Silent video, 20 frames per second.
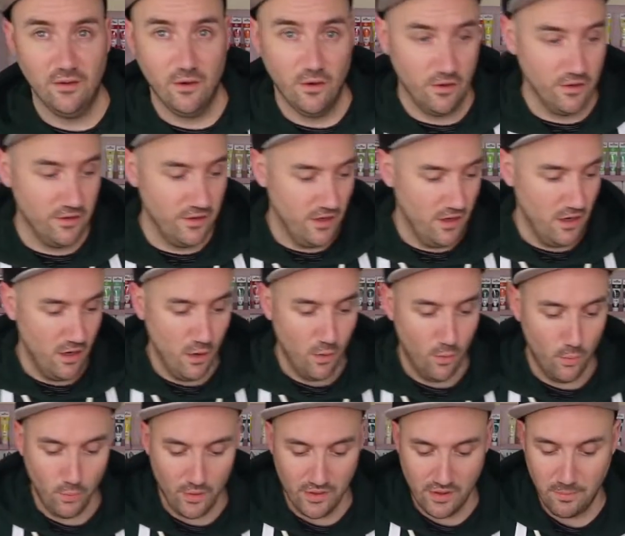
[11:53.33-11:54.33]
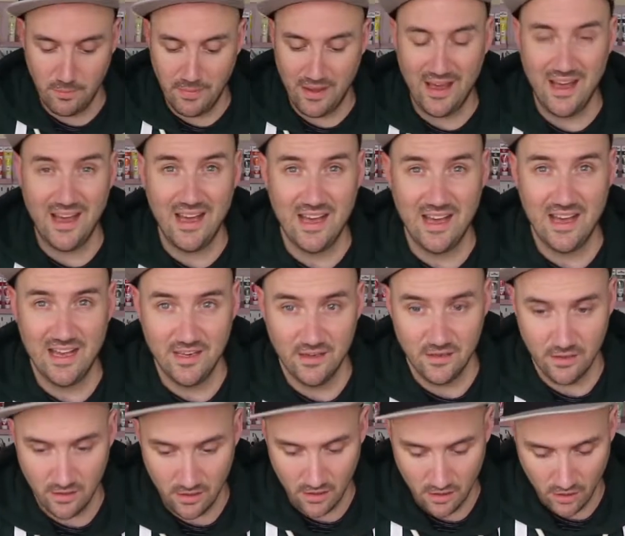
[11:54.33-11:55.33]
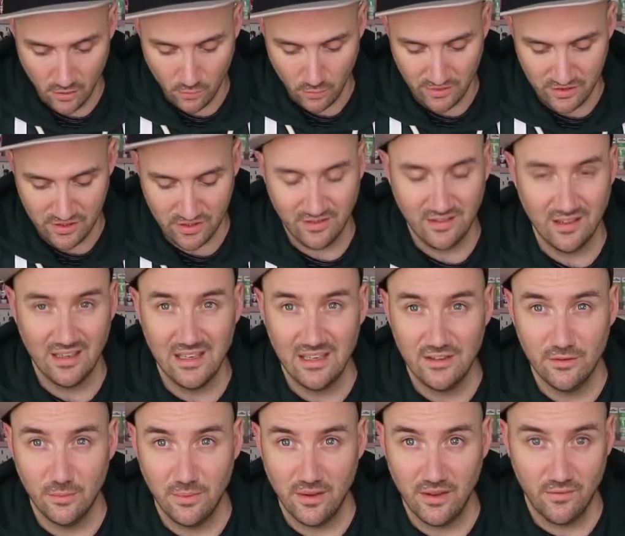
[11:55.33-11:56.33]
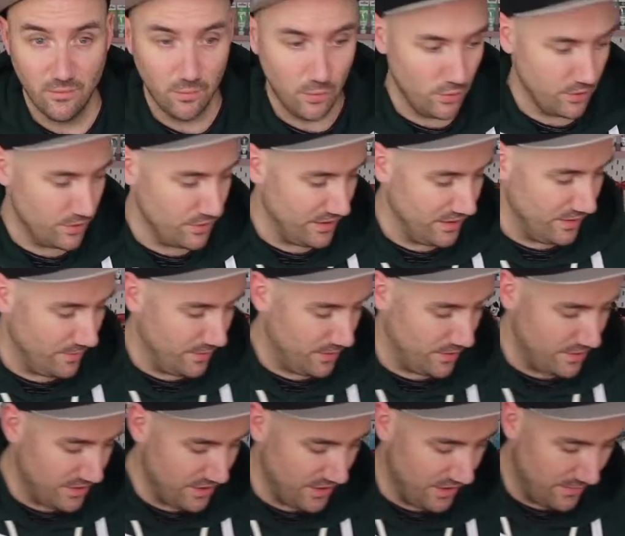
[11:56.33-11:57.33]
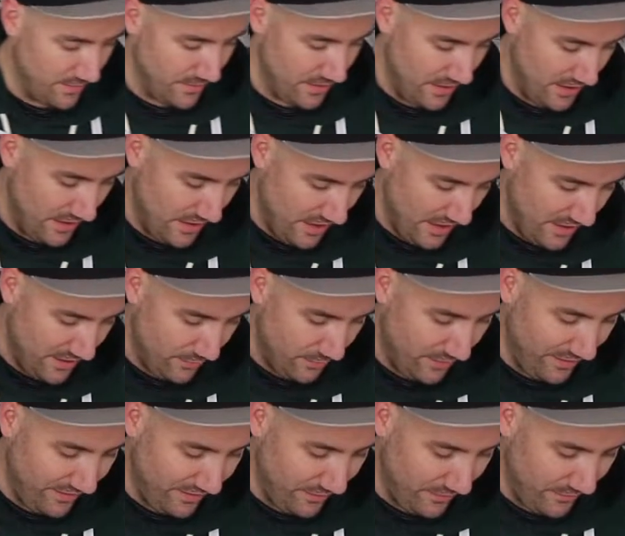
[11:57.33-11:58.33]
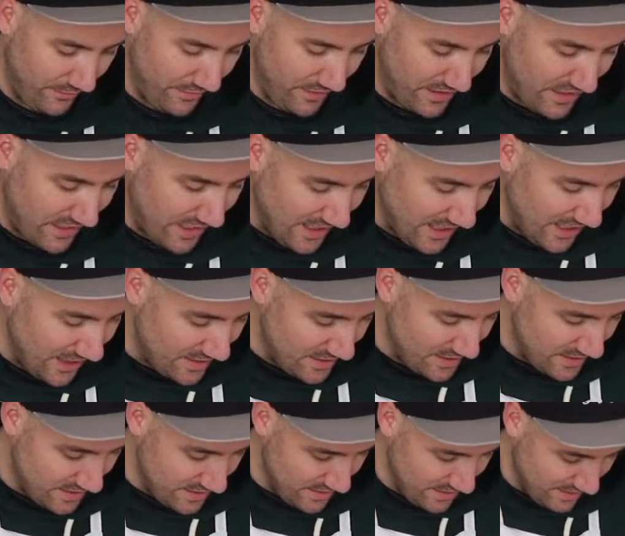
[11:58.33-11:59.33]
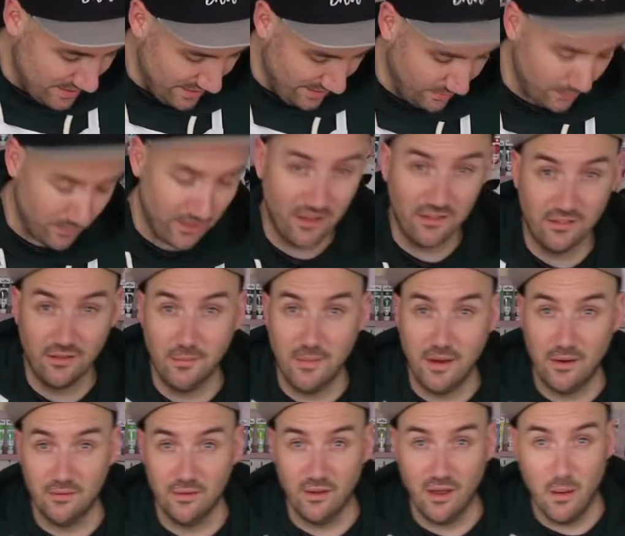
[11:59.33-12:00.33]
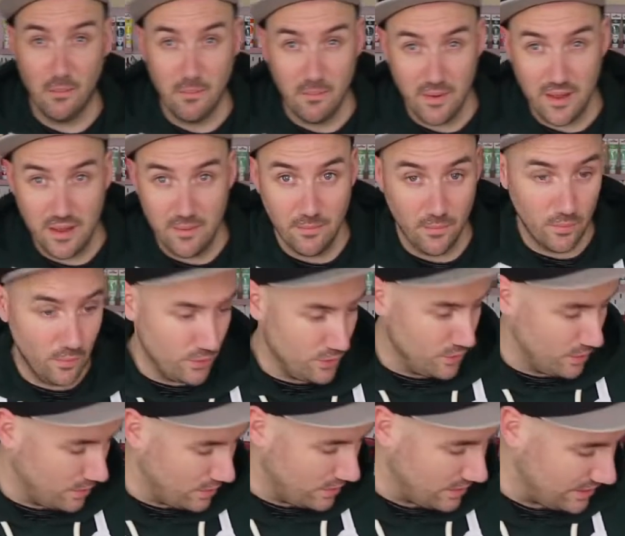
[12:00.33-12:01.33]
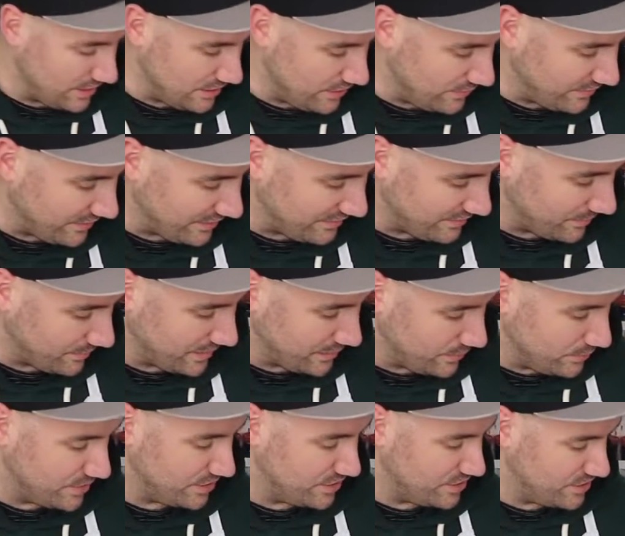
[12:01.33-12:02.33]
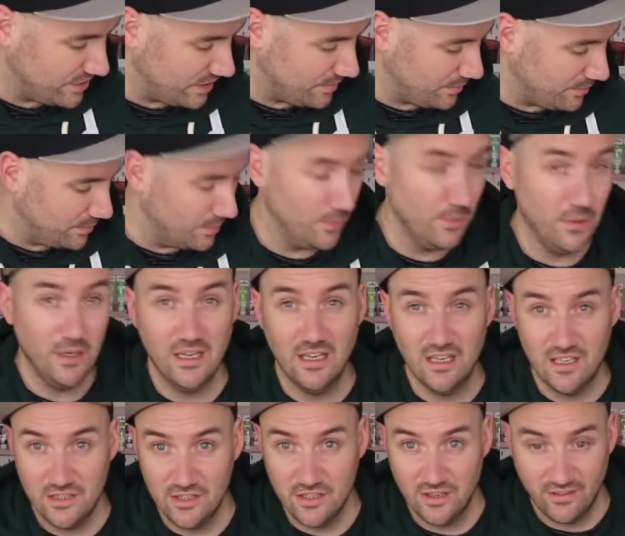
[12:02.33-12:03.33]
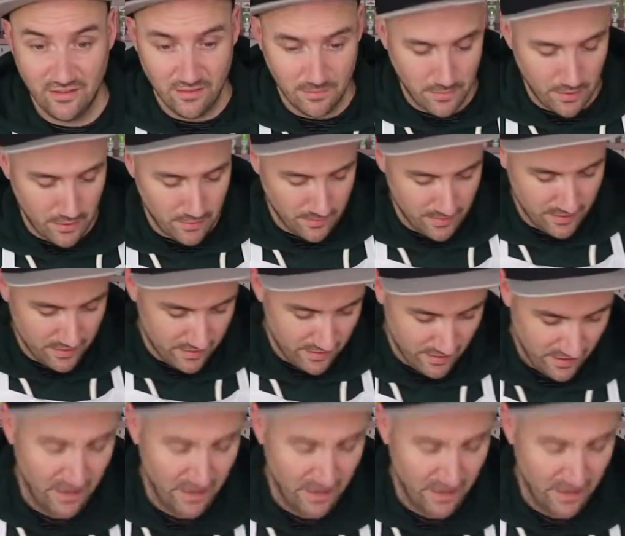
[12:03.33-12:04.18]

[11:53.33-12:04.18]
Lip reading: on with a pan with just a little bit of water in the bottom. And the reason for that is we're going to melt a bit more chocolate using something called a double boiler in just a moment.